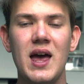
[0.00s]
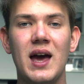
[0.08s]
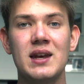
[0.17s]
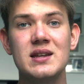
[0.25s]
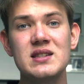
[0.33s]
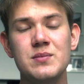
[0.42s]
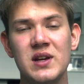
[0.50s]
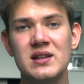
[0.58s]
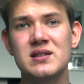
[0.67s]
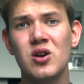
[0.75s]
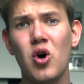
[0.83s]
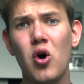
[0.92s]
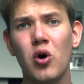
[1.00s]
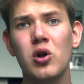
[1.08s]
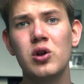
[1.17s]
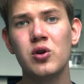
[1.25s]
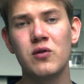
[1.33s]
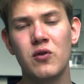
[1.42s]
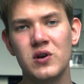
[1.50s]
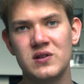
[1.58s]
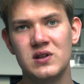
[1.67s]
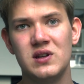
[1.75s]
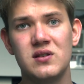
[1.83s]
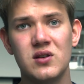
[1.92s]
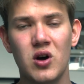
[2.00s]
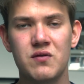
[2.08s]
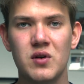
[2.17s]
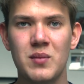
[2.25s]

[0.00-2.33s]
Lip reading: And this means that all universities that offer